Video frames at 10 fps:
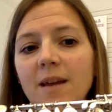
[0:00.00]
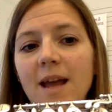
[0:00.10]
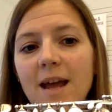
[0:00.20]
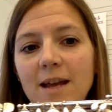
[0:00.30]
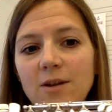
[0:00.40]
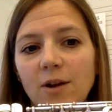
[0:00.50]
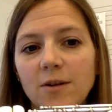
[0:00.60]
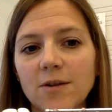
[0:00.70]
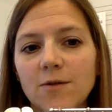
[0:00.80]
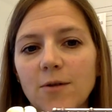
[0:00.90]
And you'll
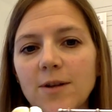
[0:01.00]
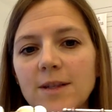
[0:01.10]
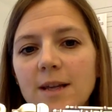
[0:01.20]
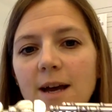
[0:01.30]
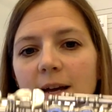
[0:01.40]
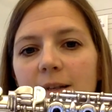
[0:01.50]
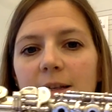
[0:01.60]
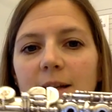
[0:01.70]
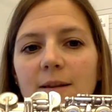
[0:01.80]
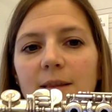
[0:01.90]
also notice that
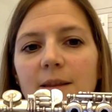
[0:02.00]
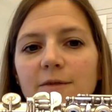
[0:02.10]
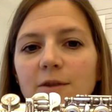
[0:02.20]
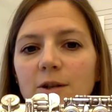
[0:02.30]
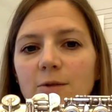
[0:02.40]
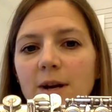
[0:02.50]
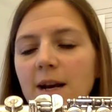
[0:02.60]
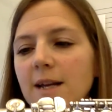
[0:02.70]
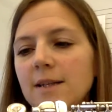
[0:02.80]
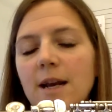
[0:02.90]
the foot joint
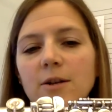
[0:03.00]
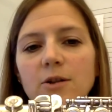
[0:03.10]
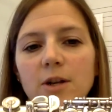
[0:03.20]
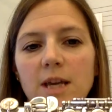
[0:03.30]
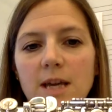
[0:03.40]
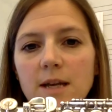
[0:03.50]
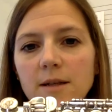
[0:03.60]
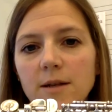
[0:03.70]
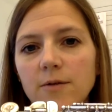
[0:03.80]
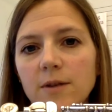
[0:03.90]
has an extra key.
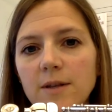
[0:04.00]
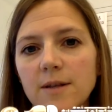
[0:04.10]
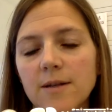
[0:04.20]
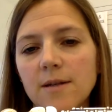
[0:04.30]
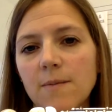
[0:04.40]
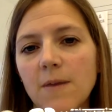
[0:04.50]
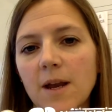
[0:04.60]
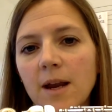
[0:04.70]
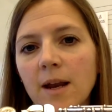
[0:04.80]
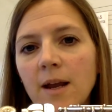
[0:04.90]
So this is
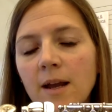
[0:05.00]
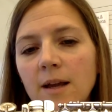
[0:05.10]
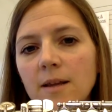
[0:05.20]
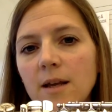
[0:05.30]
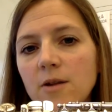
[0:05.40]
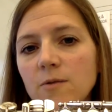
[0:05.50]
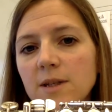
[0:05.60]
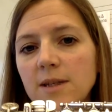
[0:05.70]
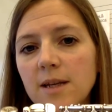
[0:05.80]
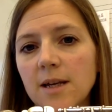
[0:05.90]
something that you
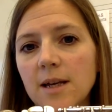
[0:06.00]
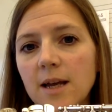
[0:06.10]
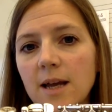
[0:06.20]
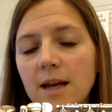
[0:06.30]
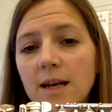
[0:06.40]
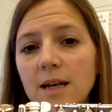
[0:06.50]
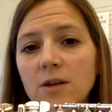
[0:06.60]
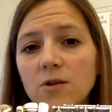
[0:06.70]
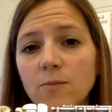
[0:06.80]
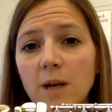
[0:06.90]
would see in an
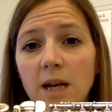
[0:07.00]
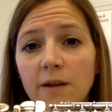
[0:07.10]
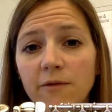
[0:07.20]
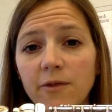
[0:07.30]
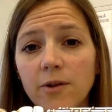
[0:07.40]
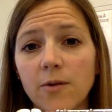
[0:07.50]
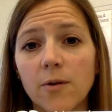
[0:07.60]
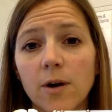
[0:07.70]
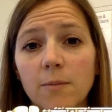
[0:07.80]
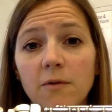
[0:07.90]
intermediate flute
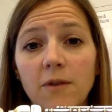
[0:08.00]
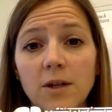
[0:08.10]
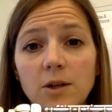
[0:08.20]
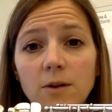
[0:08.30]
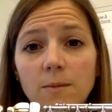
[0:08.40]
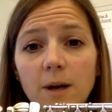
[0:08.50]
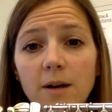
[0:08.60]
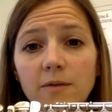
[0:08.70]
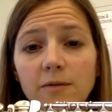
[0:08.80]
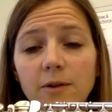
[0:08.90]
or a professional
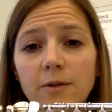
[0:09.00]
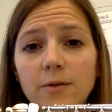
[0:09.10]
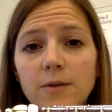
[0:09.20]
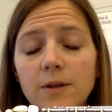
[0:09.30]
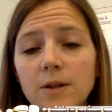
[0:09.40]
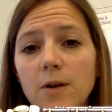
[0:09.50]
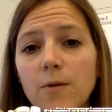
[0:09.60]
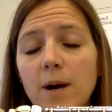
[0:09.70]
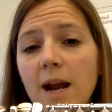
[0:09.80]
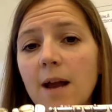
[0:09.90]
model flute. So
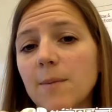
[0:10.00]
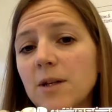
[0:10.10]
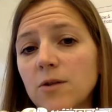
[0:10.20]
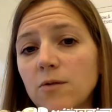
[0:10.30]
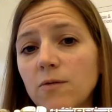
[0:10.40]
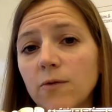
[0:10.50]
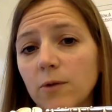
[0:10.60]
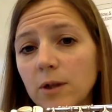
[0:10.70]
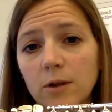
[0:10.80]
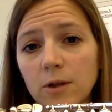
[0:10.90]
when I had my student flute,
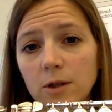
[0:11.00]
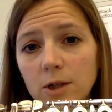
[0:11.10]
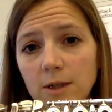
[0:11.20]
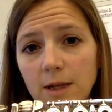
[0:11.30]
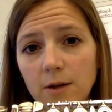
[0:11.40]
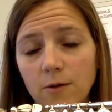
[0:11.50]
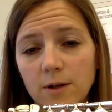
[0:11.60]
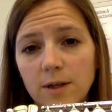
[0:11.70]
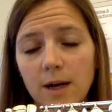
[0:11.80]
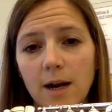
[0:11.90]
it looked just like
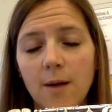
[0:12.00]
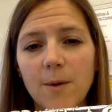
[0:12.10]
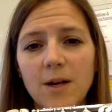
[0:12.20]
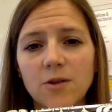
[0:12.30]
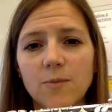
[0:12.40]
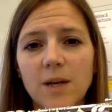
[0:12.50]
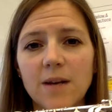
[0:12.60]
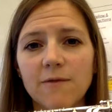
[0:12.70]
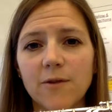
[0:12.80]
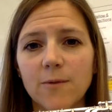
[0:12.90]
yours. And I got my
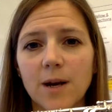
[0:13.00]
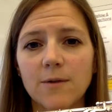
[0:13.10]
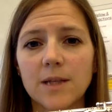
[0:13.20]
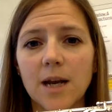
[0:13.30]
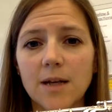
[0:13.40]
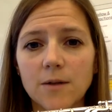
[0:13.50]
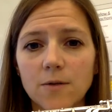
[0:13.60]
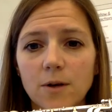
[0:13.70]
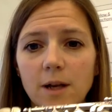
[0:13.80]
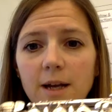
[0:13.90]
intermediate flute when I was in high
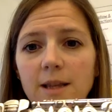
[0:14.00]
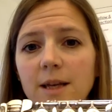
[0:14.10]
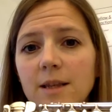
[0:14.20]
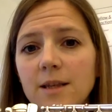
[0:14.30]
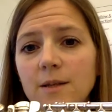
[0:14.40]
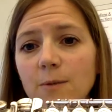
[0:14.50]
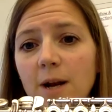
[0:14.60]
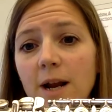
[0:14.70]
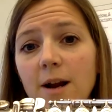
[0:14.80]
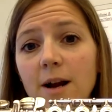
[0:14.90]
school, and then this one
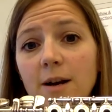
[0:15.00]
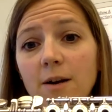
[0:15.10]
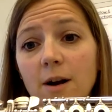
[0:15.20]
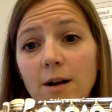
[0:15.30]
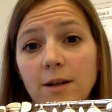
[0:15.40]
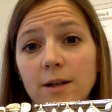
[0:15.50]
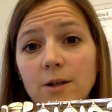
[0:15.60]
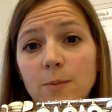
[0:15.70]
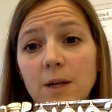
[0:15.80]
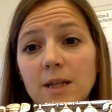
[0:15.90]
I got in
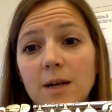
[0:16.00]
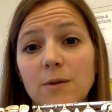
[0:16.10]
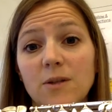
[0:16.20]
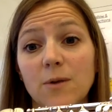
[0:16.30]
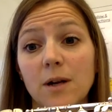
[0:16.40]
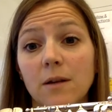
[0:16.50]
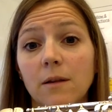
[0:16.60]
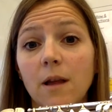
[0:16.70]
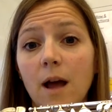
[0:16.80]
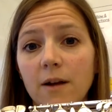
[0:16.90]
college because I was doing a
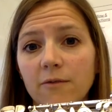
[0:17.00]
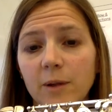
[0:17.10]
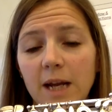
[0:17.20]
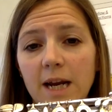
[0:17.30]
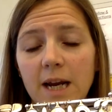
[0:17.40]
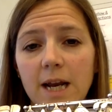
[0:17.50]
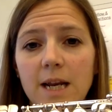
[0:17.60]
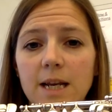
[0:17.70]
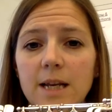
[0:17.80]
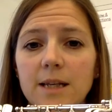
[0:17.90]
lot of playing and
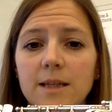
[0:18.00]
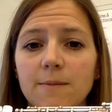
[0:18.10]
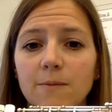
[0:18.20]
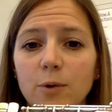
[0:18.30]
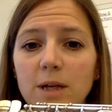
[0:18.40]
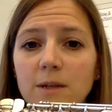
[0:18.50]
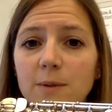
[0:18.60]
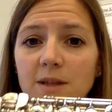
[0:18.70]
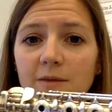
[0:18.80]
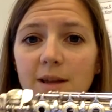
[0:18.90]
I needed some pretty
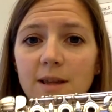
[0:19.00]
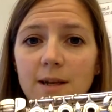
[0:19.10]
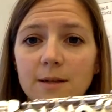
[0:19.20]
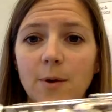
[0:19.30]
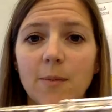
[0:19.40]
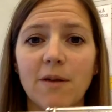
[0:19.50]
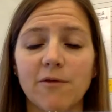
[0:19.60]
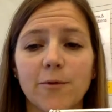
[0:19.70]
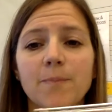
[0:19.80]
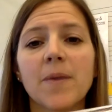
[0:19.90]
specific things about my
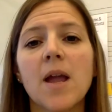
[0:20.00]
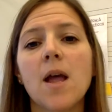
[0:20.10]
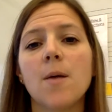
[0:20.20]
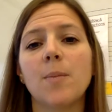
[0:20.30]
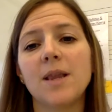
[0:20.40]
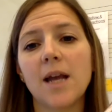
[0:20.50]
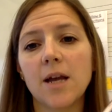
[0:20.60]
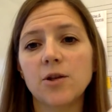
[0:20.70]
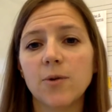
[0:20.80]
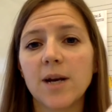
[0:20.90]
flute. But the
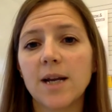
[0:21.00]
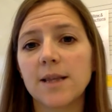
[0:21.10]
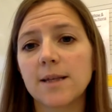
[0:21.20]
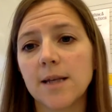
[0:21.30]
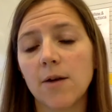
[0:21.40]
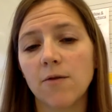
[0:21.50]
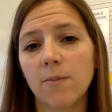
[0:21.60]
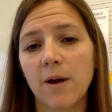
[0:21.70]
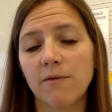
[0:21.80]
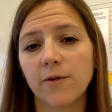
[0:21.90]
head joint and the sound of
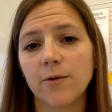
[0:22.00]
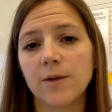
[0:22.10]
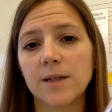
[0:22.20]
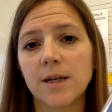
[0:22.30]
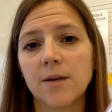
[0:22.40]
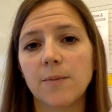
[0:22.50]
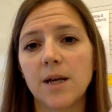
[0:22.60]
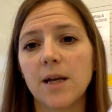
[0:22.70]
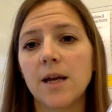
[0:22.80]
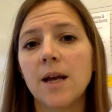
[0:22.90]
my flute is going to
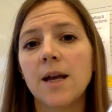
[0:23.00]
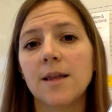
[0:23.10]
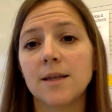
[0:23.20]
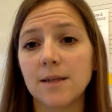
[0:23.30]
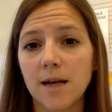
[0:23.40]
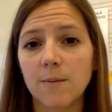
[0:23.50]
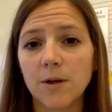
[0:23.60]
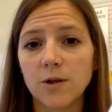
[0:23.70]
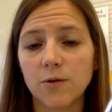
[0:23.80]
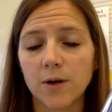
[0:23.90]
be the same
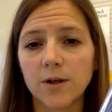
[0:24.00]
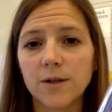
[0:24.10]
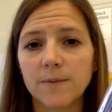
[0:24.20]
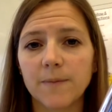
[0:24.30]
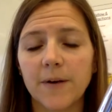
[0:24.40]
as yours.